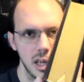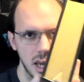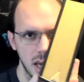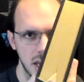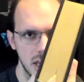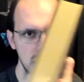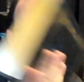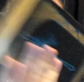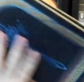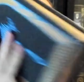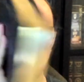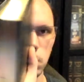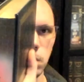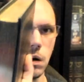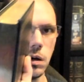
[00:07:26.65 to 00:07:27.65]
edge
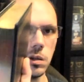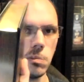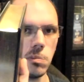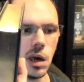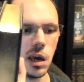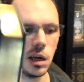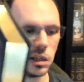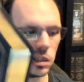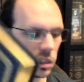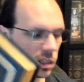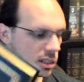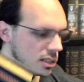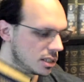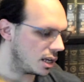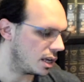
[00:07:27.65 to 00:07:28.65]
of all the
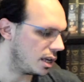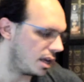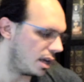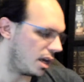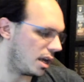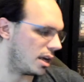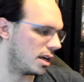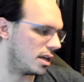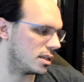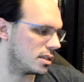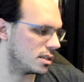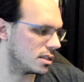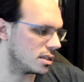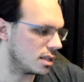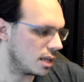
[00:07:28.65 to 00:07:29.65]
pages,
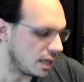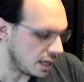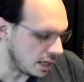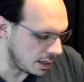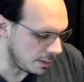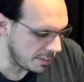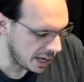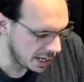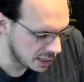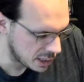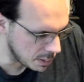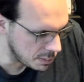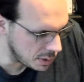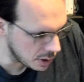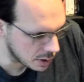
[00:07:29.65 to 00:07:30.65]
and it makes
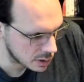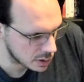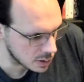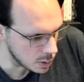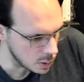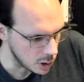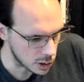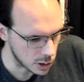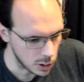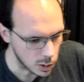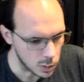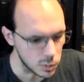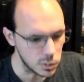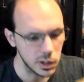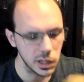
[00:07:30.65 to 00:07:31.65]
the books look
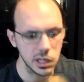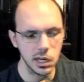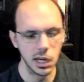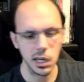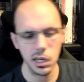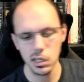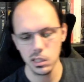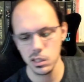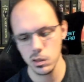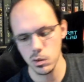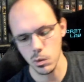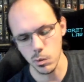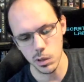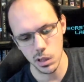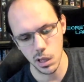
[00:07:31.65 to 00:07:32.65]
really nice
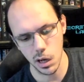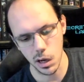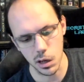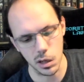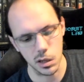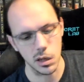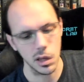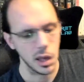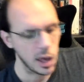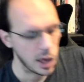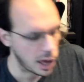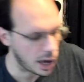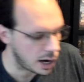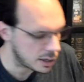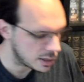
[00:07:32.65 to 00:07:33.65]
when they are
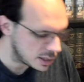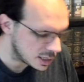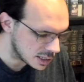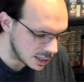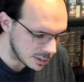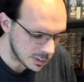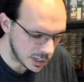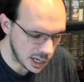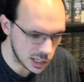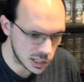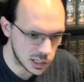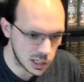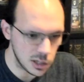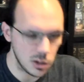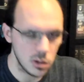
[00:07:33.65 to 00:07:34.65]
out of the slipcase
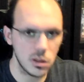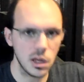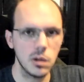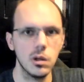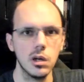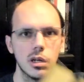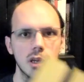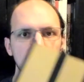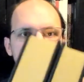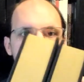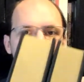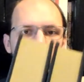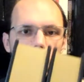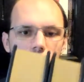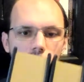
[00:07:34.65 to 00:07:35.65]
too. They look
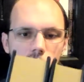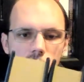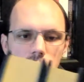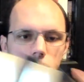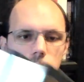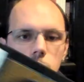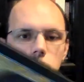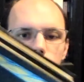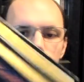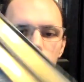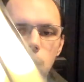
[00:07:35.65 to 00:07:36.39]
nice and pretty